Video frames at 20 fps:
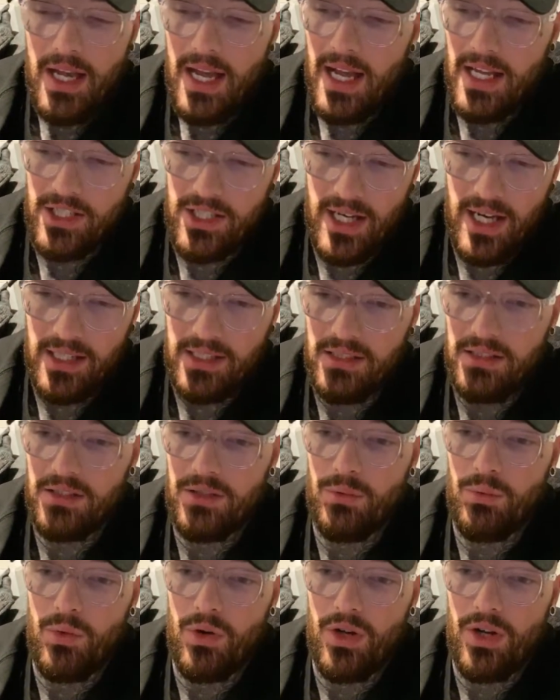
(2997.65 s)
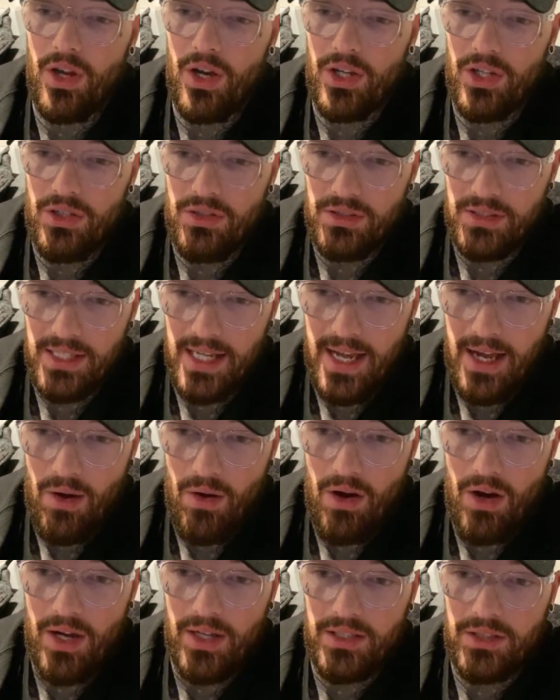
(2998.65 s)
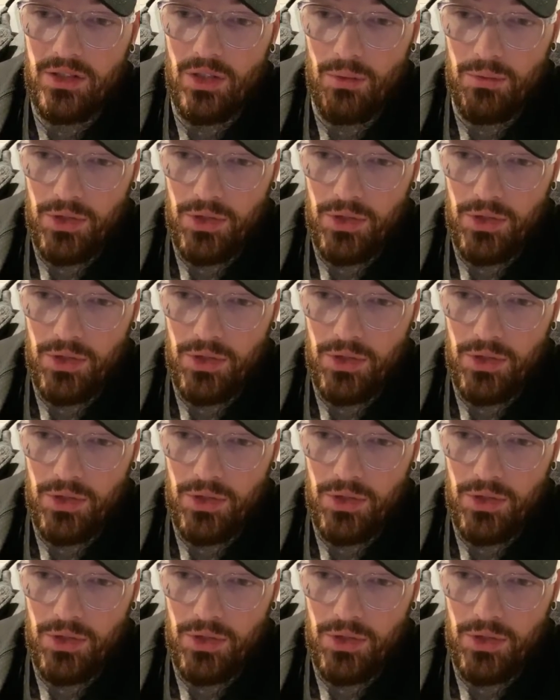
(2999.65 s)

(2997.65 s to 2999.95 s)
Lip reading: Edge X is the one I use now. I stopped